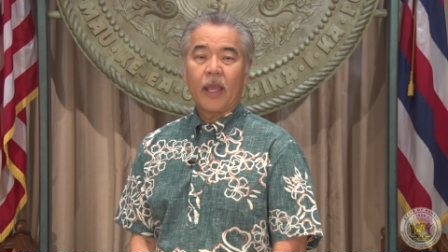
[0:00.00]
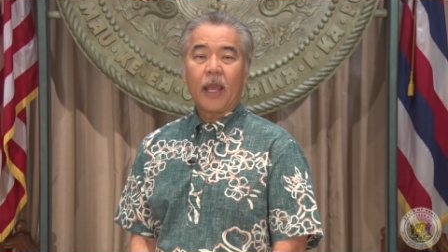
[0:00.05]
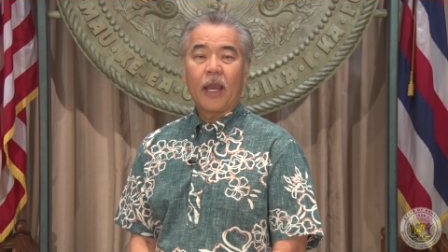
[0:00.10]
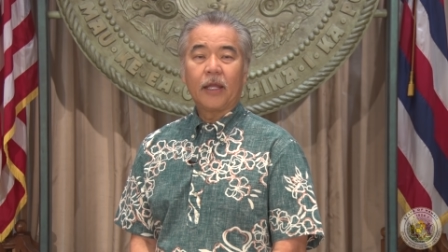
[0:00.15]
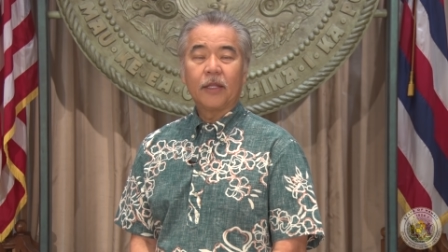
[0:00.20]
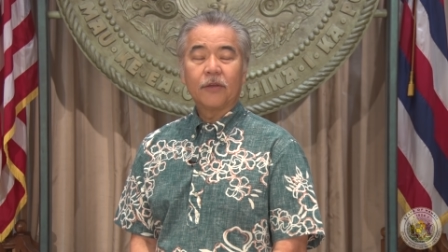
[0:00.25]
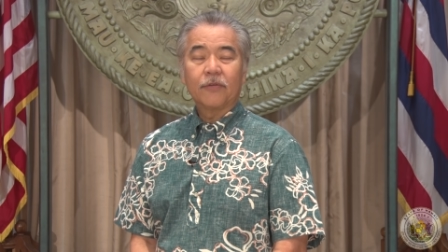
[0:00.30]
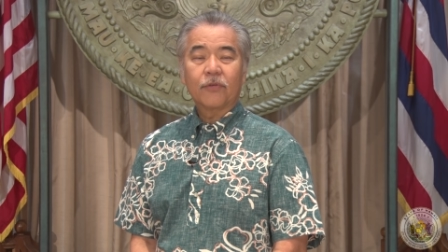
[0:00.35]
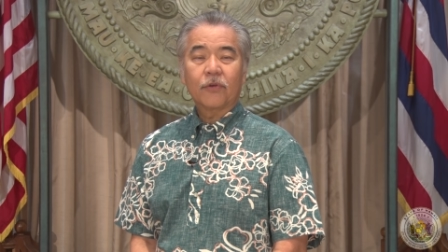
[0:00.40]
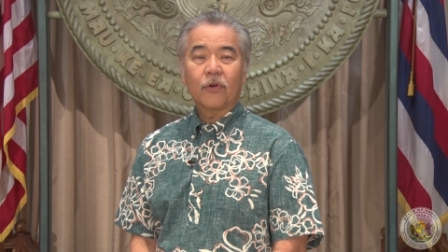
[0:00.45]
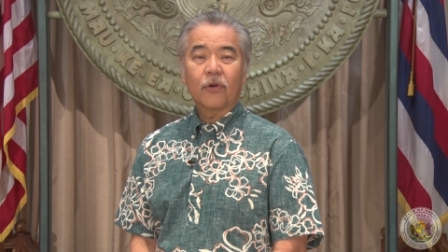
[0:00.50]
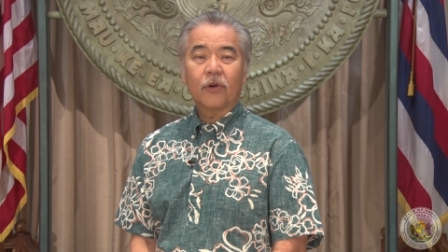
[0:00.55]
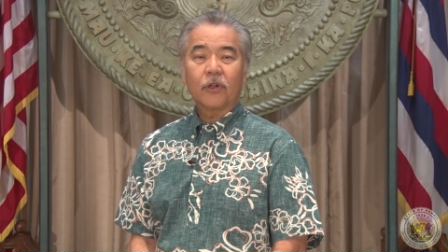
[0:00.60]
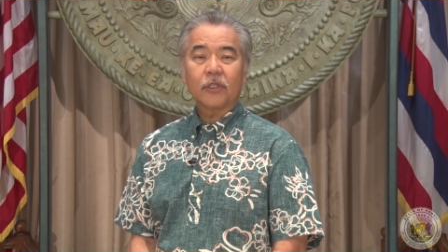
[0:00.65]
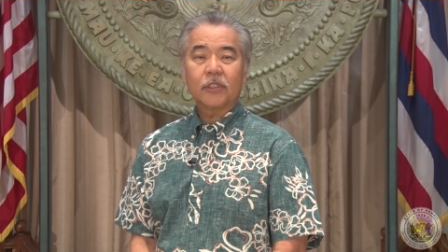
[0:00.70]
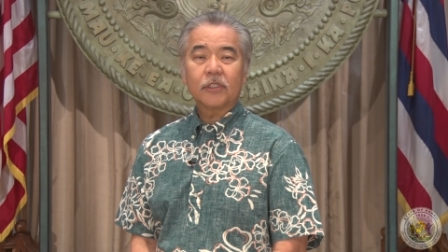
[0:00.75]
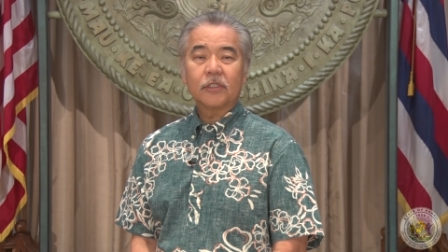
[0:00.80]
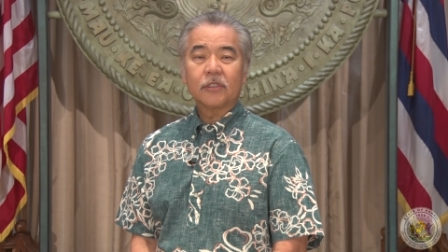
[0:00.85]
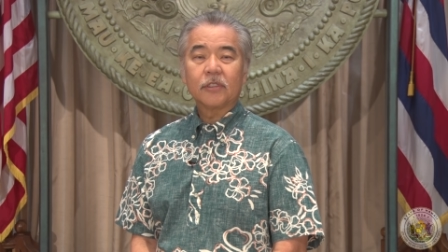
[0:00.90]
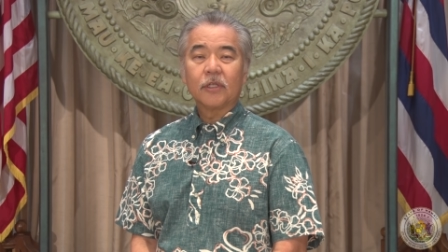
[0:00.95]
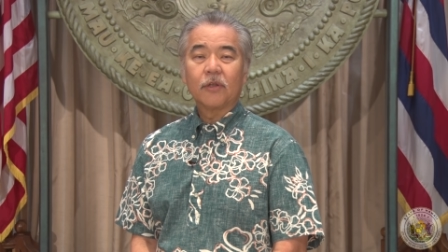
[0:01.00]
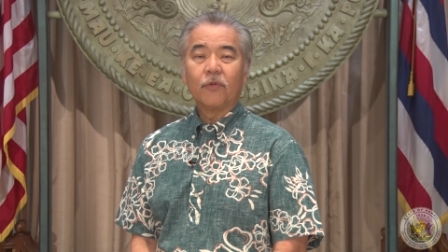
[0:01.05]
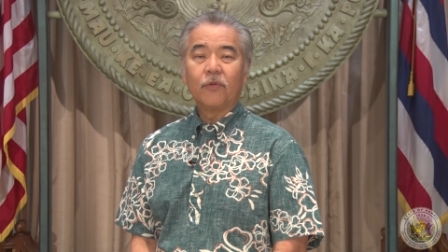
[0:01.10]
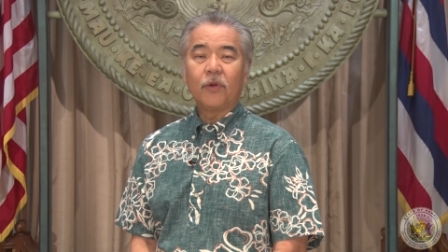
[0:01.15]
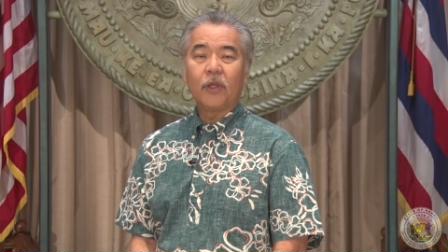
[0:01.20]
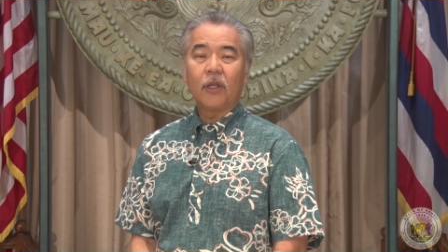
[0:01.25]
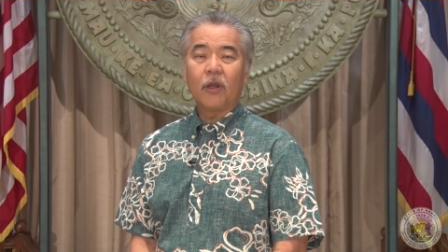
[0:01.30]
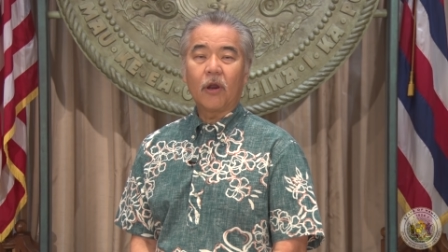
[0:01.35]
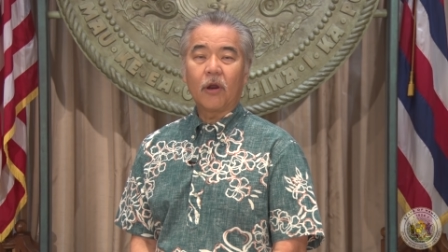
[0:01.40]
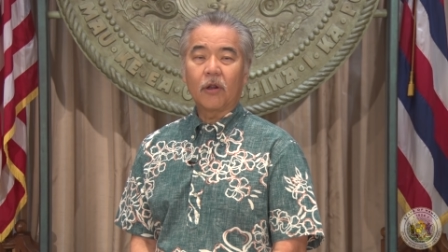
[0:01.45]
And of course,
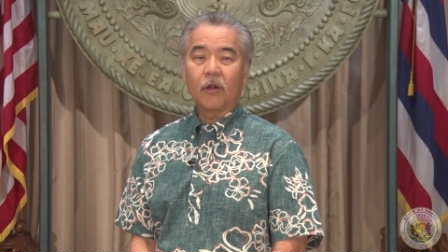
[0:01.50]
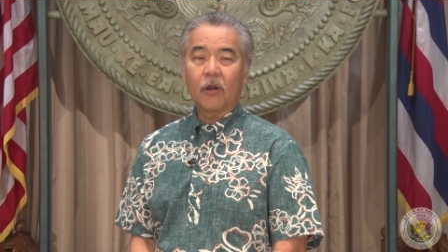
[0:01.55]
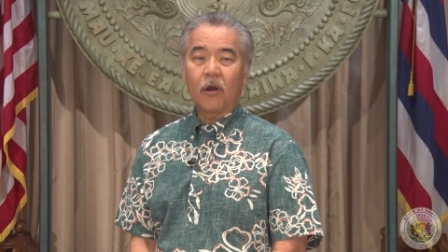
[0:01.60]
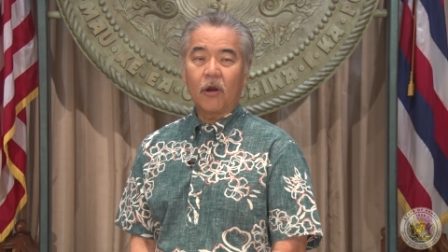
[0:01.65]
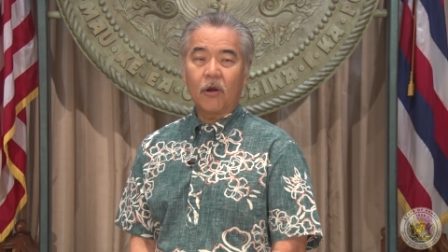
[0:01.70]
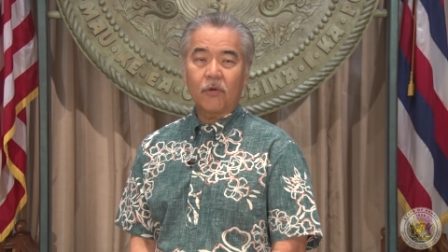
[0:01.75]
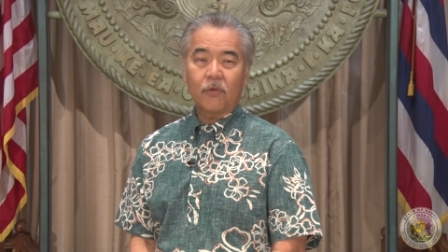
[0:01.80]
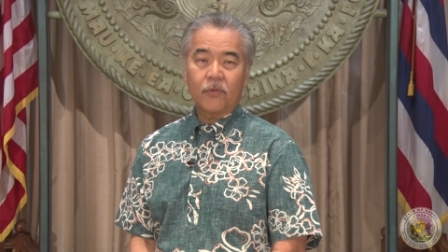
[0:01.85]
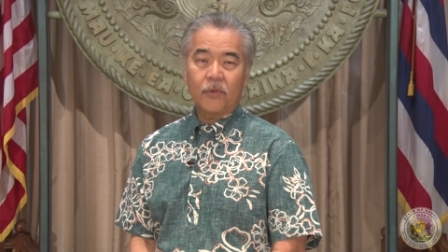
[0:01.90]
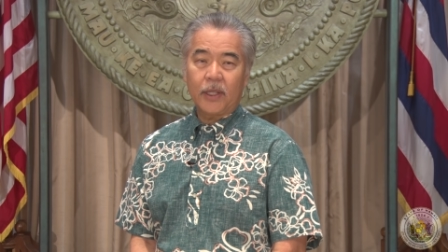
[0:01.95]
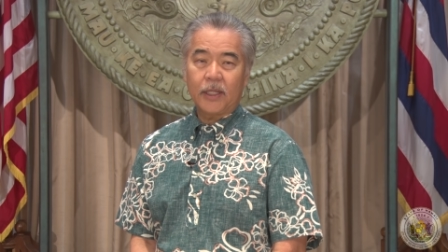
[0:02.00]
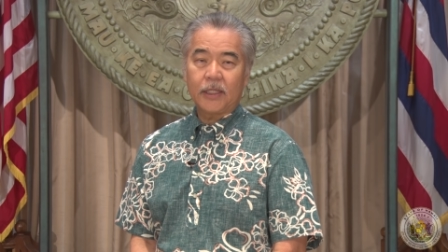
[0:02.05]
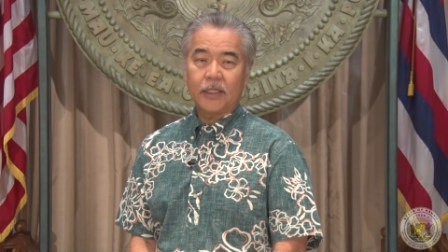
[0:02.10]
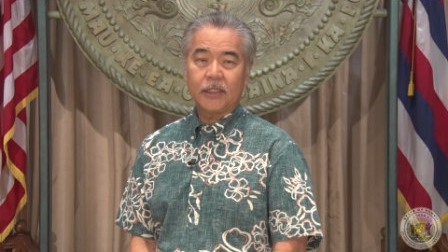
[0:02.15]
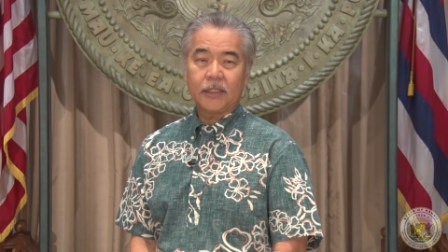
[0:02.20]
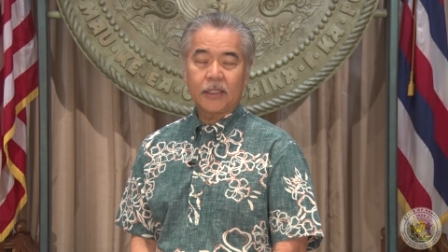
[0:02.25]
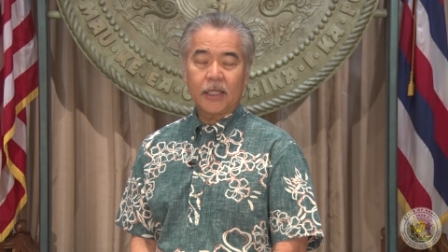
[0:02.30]
we are already